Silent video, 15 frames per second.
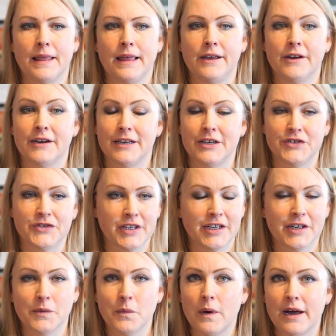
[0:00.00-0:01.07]
you're going to
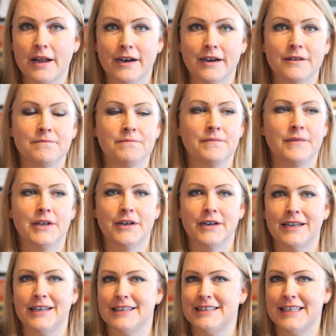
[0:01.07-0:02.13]
drink your water, you're
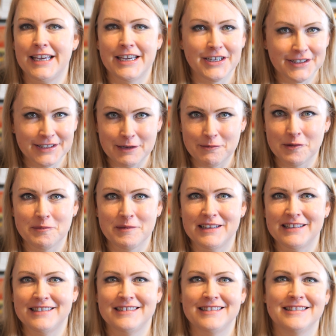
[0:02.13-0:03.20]
going to take your
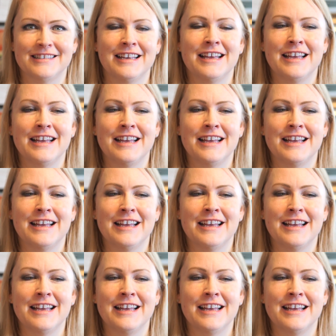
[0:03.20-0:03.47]
supplements,